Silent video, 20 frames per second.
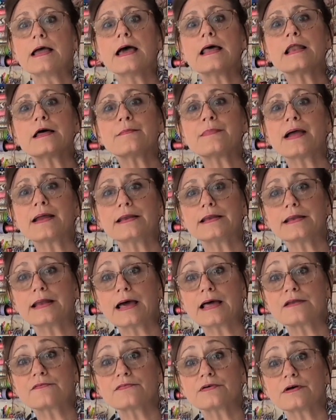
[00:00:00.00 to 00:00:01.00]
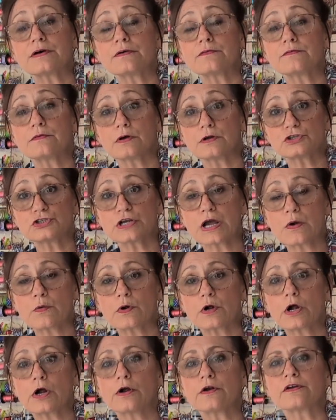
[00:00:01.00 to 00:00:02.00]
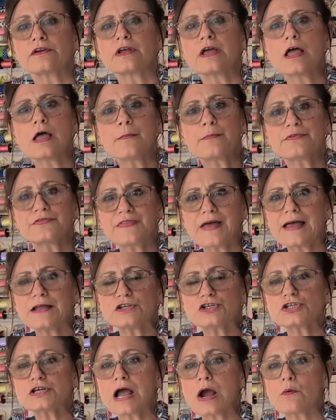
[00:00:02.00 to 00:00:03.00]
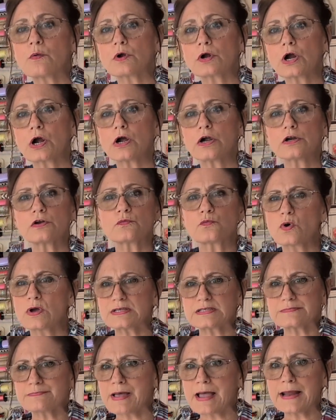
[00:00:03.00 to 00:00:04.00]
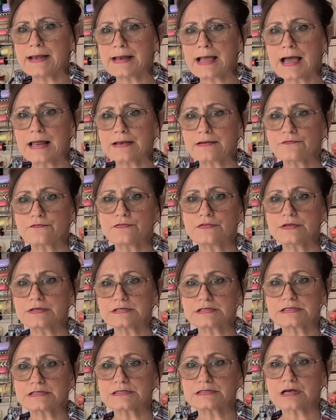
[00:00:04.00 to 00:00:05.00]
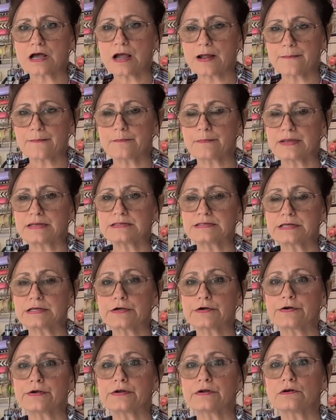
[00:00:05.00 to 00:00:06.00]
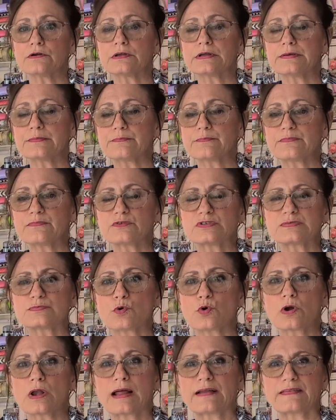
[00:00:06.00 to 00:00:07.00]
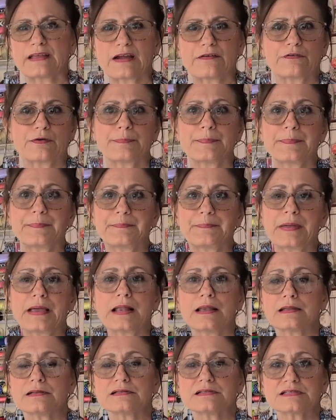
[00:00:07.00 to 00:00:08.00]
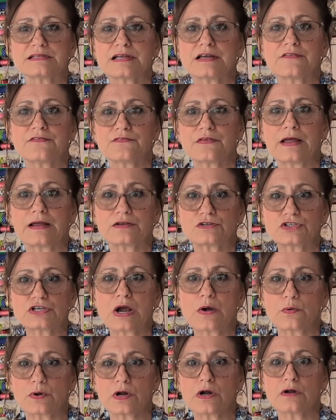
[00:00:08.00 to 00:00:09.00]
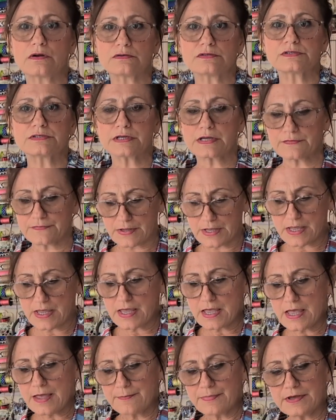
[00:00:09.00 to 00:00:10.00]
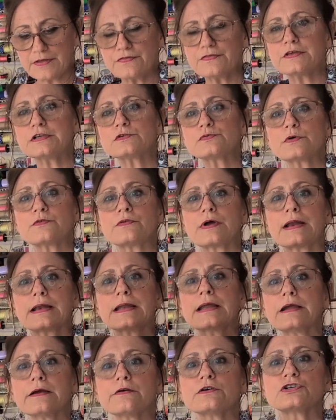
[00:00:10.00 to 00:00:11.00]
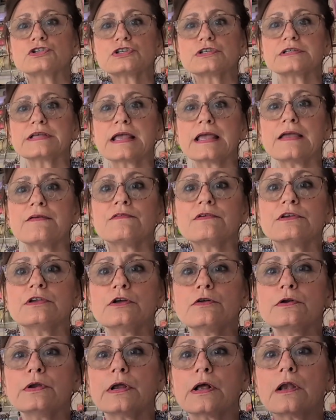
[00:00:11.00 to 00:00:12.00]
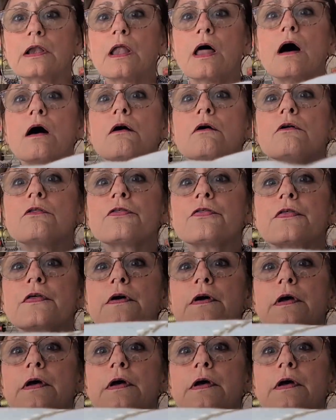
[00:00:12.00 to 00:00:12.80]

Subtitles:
and I made it out of a shower curtain. But that shower curtain wasn't made out of this type of material. It was more like that repellent stuff, like shower curtain stuff. But this one right here is just heavy-duty cloth,